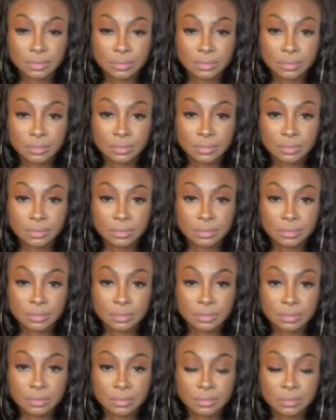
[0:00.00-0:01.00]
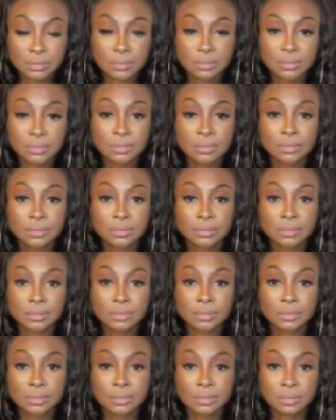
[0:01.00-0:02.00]

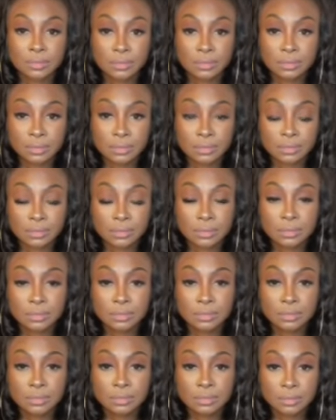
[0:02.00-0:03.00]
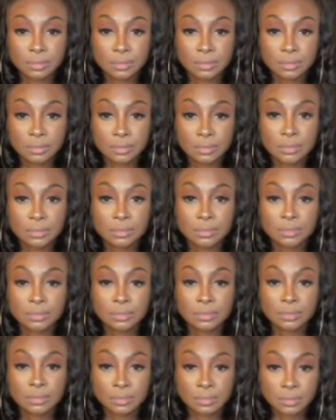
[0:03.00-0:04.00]

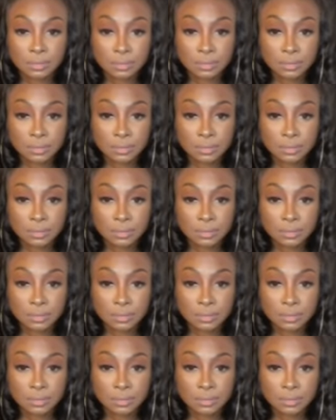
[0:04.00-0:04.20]
(not speaking)